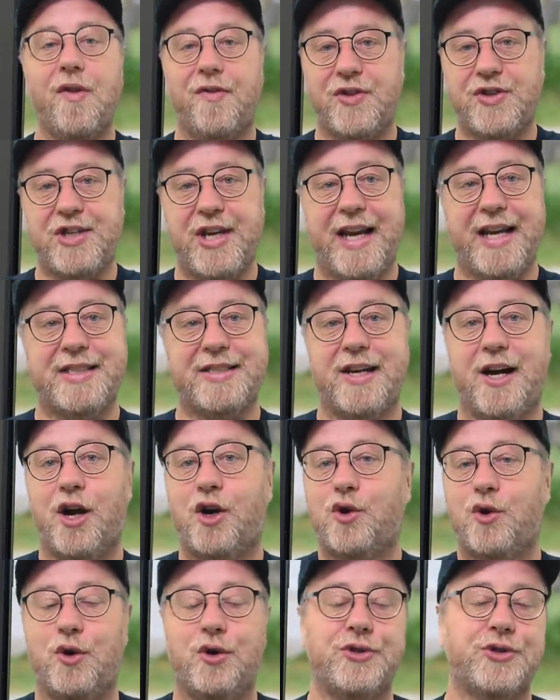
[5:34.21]
of the data
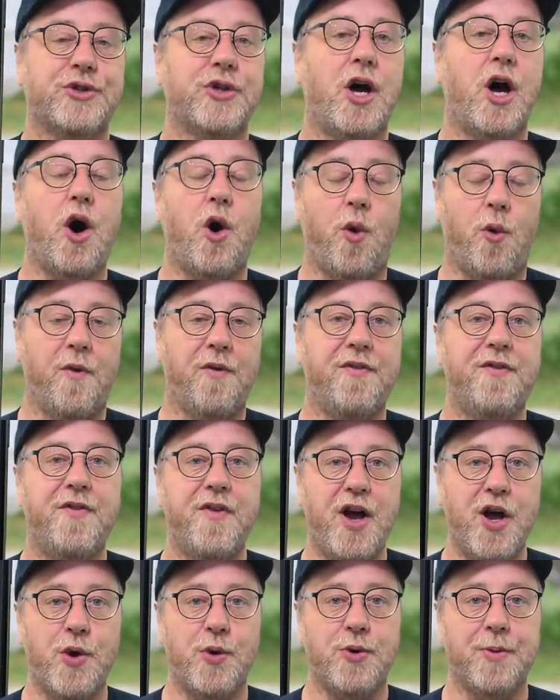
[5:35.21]
across the whole
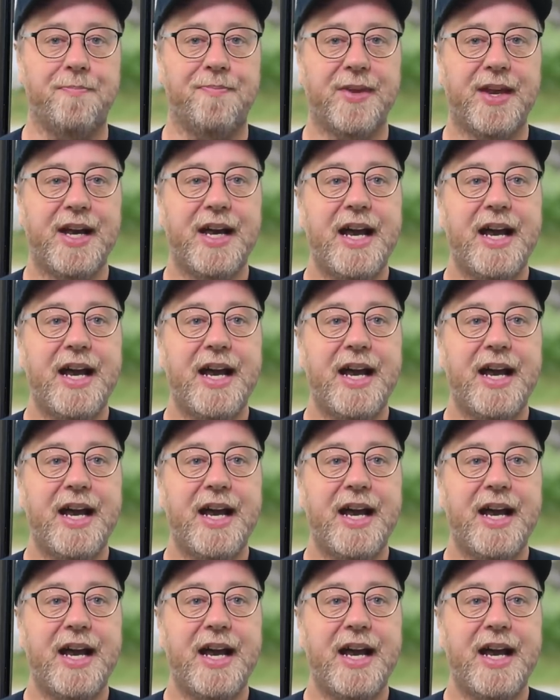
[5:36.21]
phone.